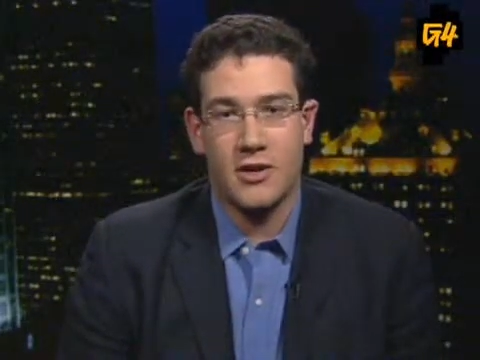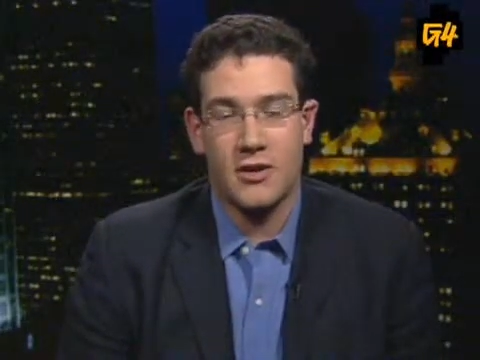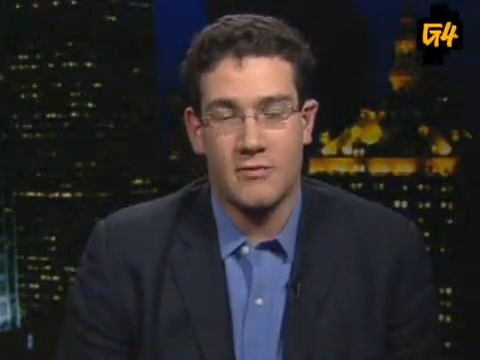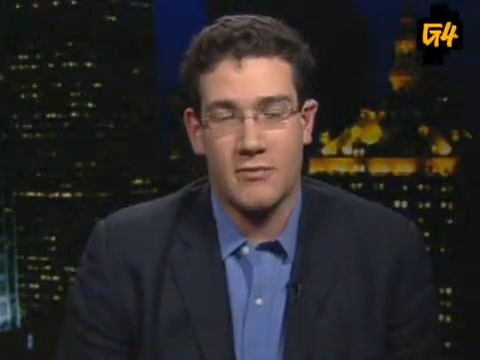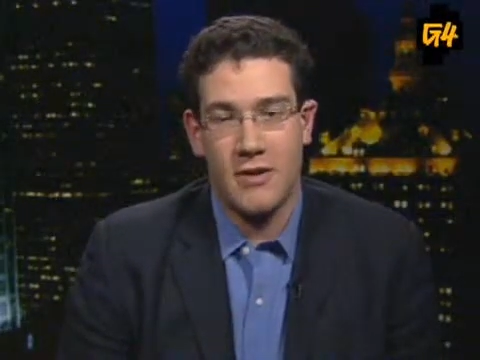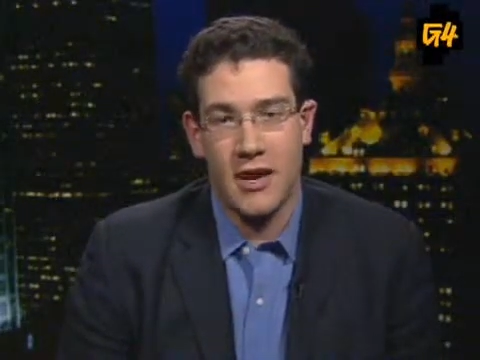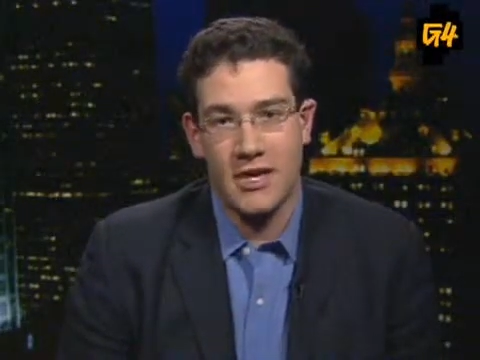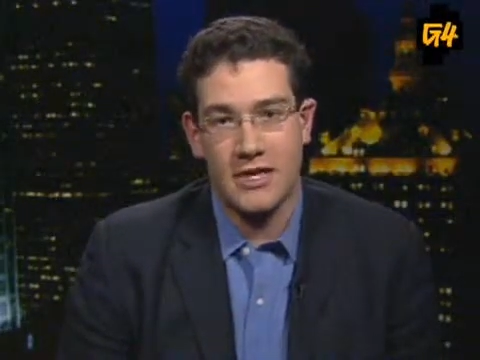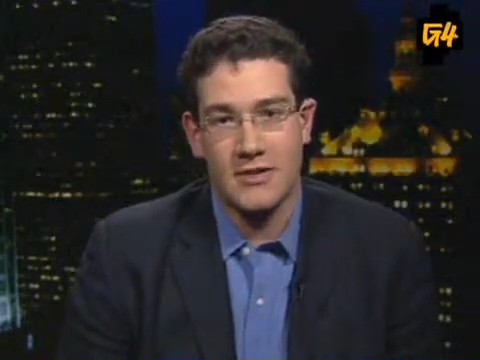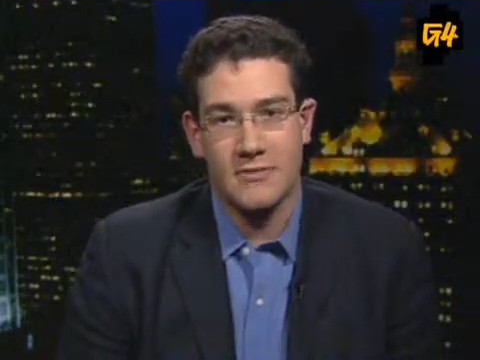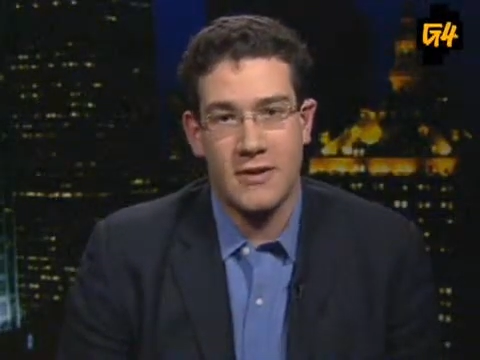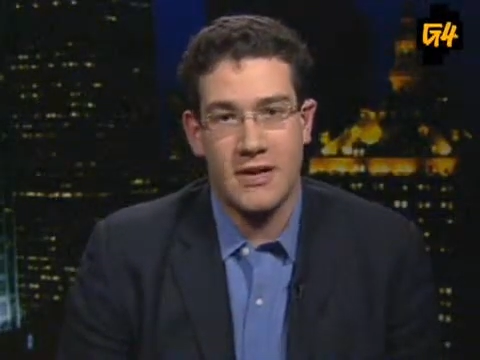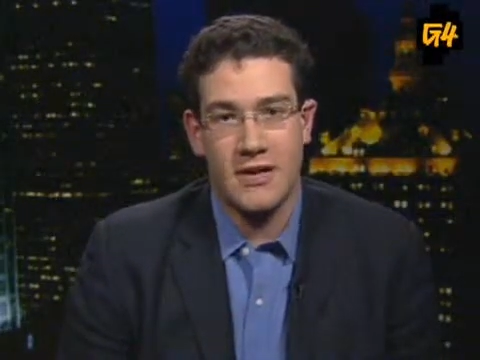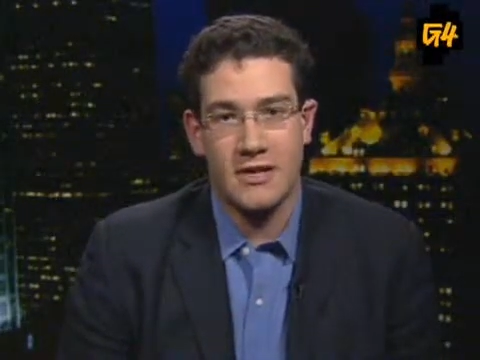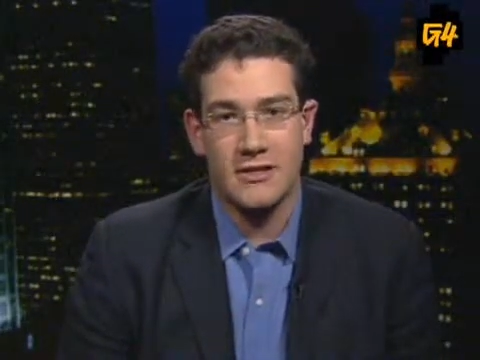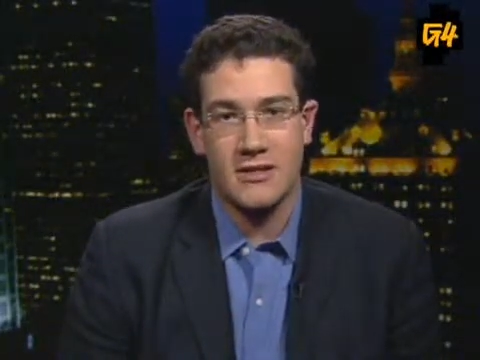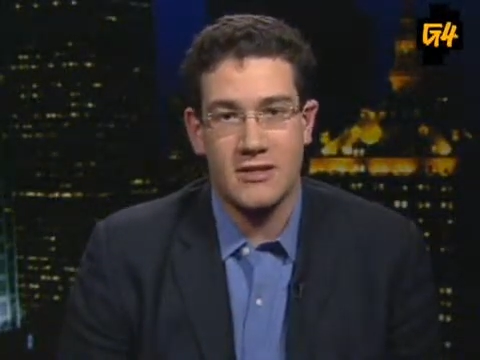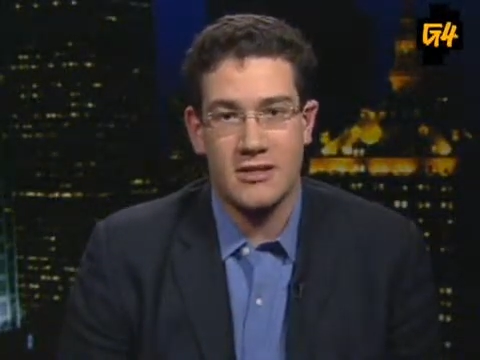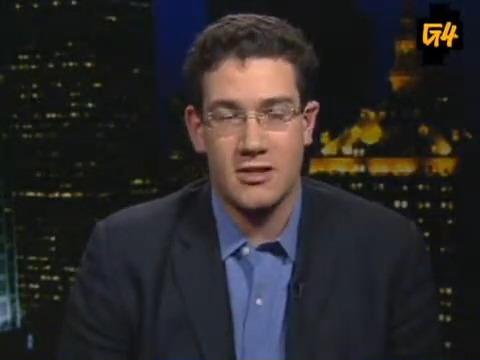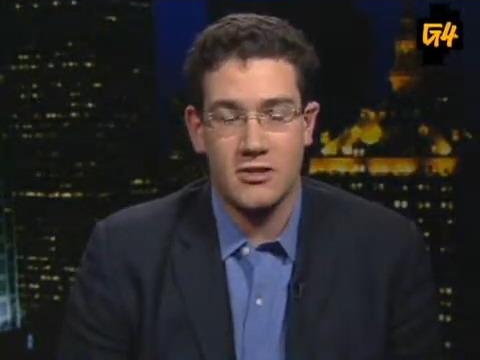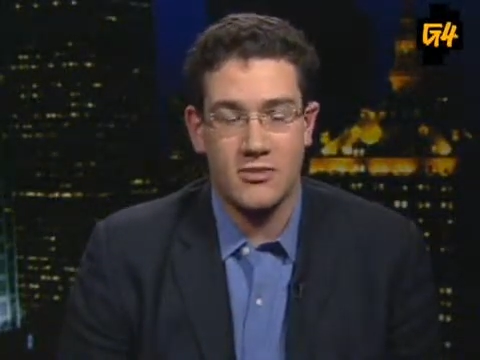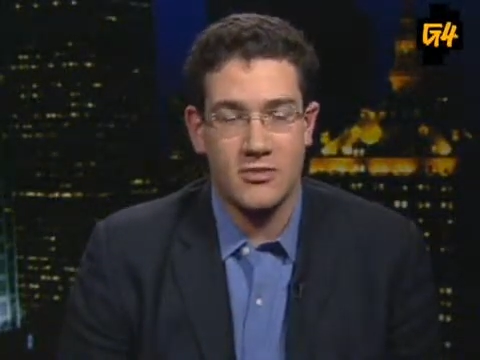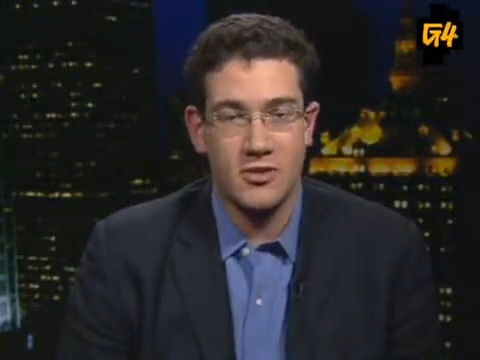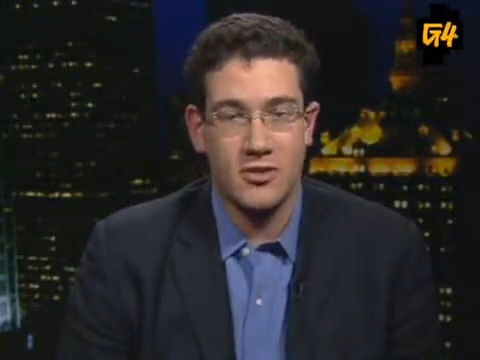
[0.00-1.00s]
and MySpace
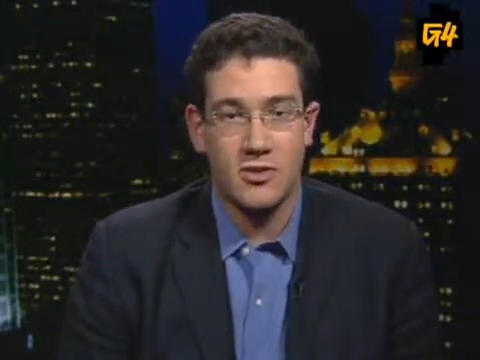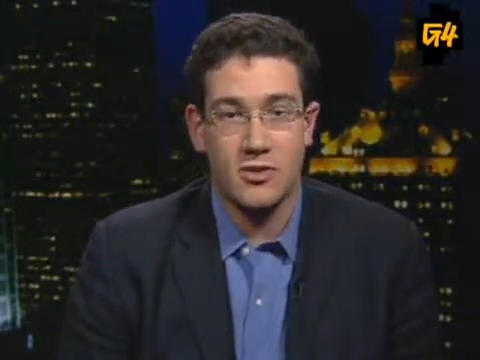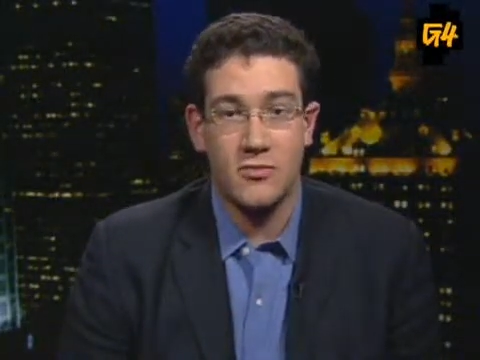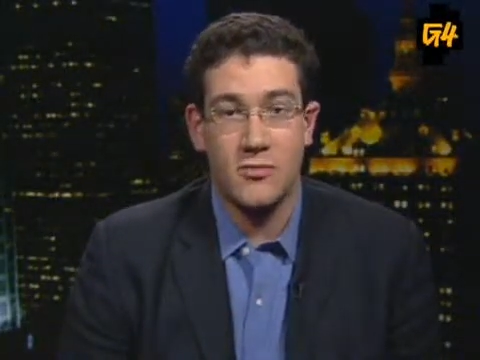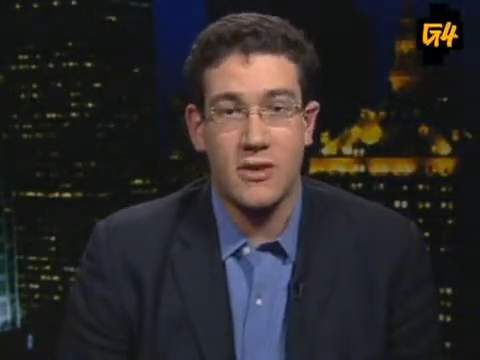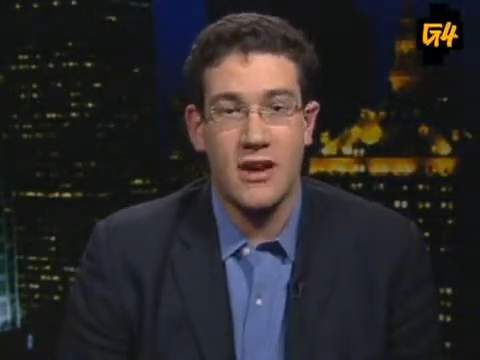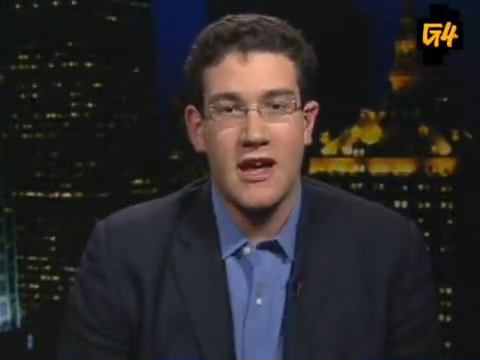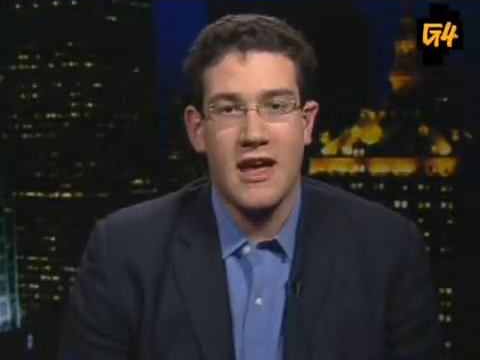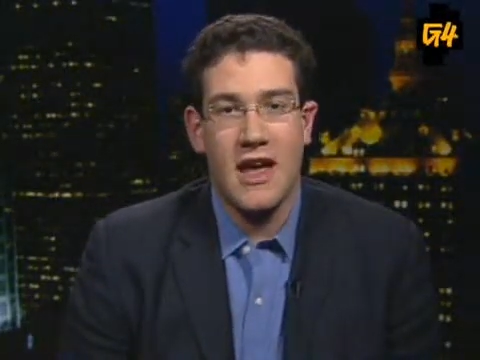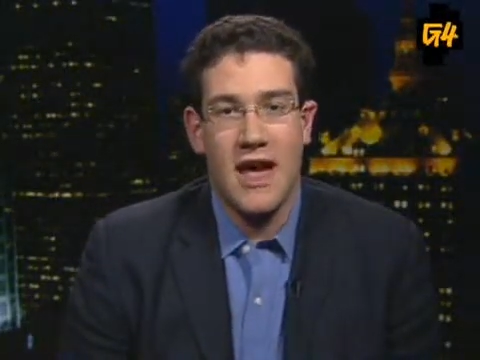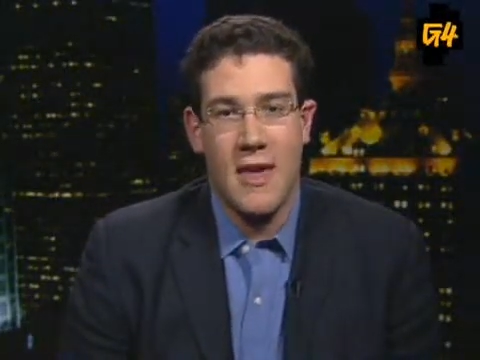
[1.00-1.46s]
and YouTube,